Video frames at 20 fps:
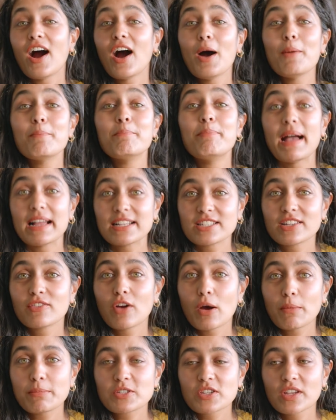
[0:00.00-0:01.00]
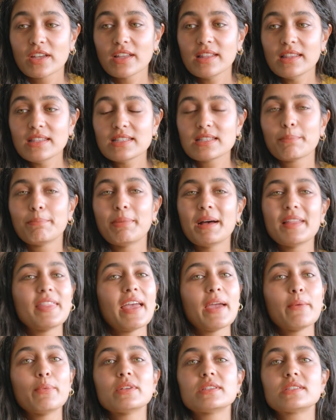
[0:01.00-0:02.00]
are better options, but
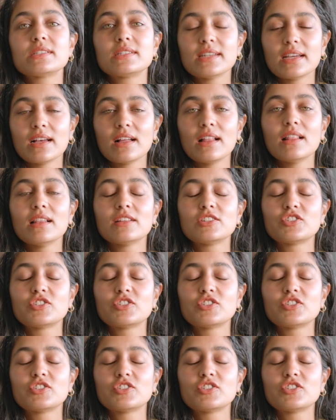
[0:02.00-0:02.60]
they will still